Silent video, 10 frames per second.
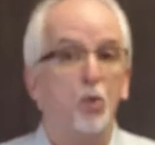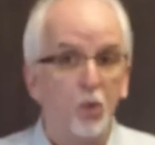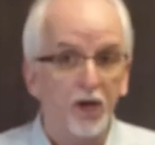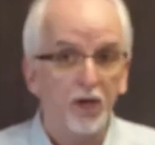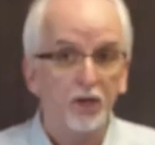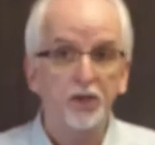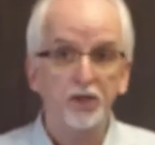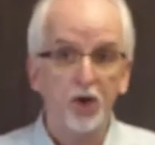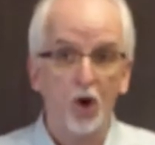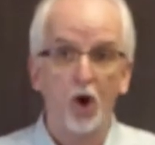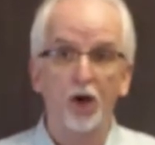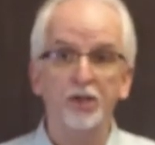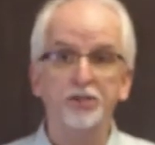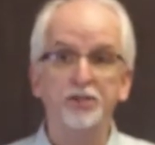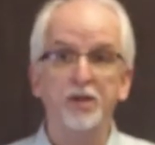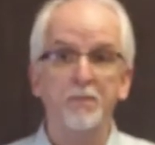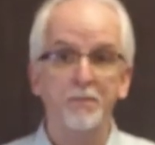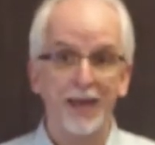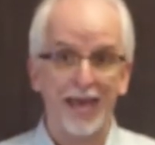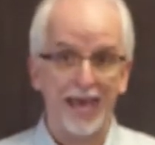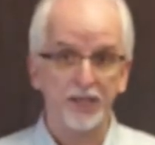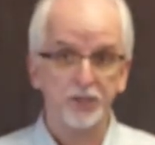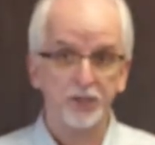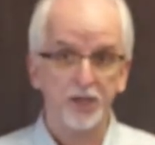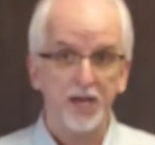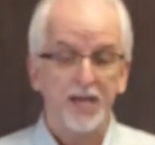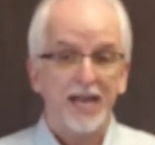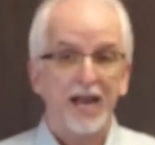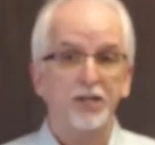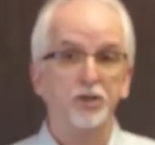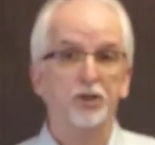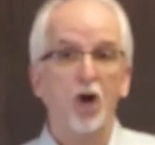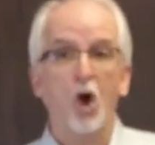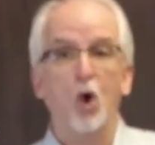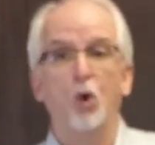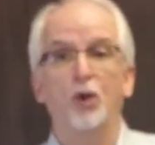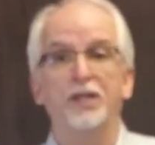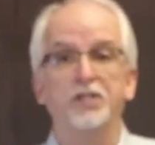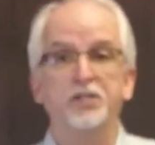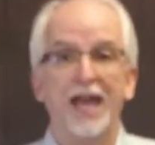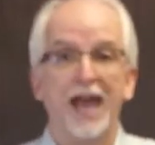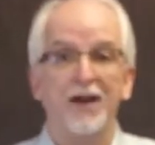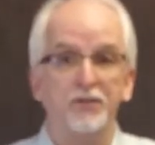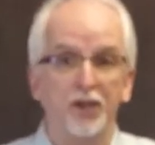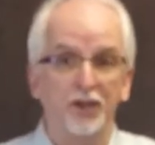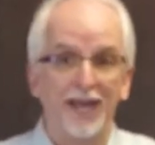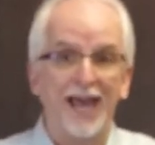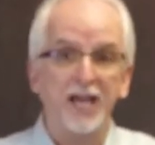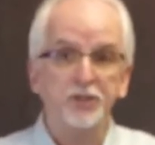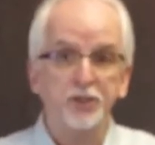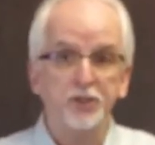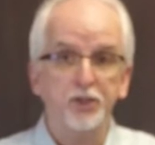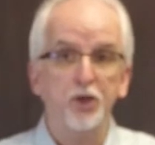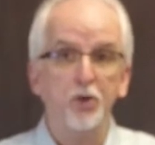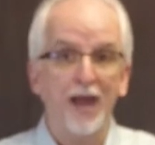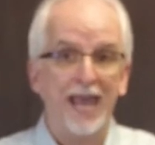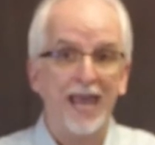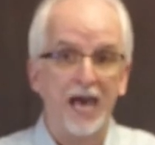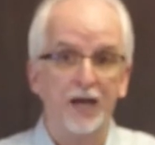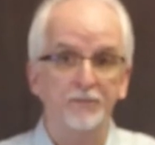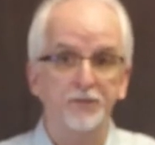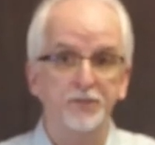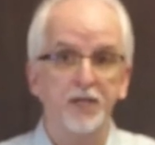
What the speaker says: Will the cards match? And your goal is to have the last 2 halves